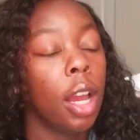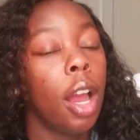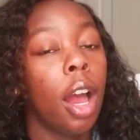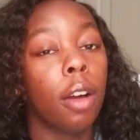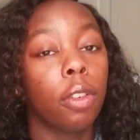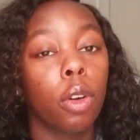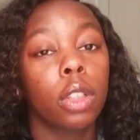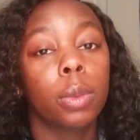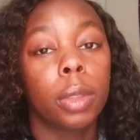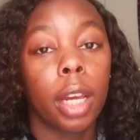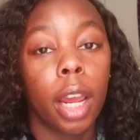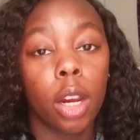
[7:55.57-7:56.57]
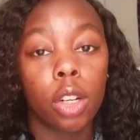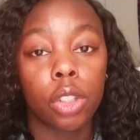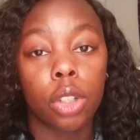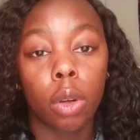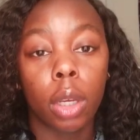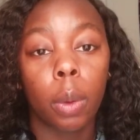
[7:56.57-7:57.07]
Of course, when the hair is
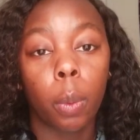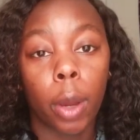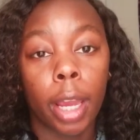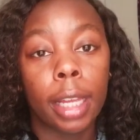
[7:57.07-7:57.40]
soaking wet,